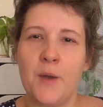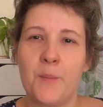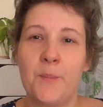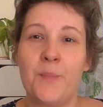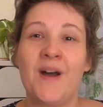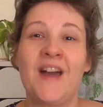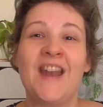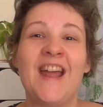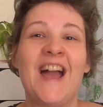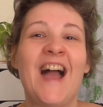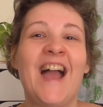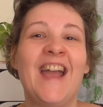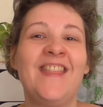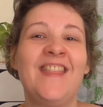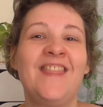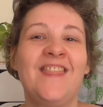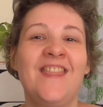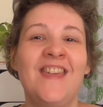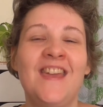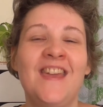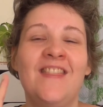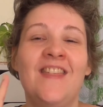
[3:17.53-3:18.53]
But I
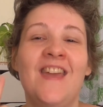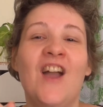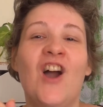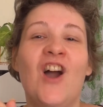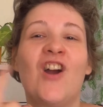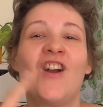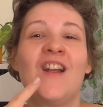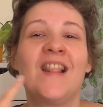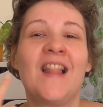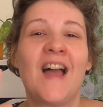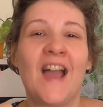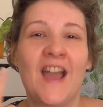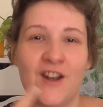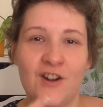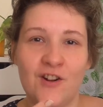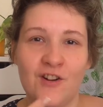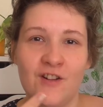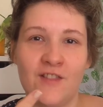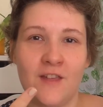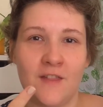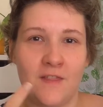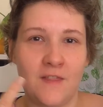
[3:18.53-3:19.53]
think they are
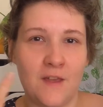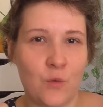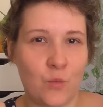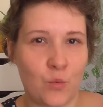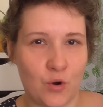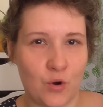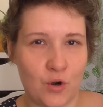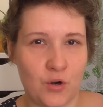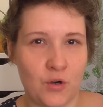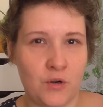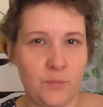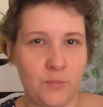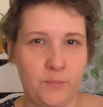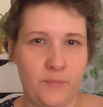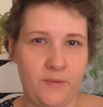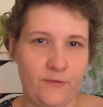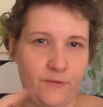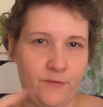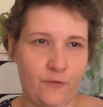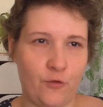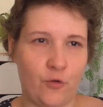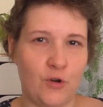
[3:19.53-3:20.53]
lighter than they were
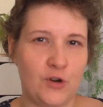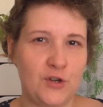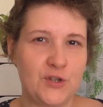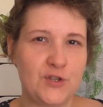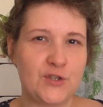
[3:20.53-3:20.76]
before,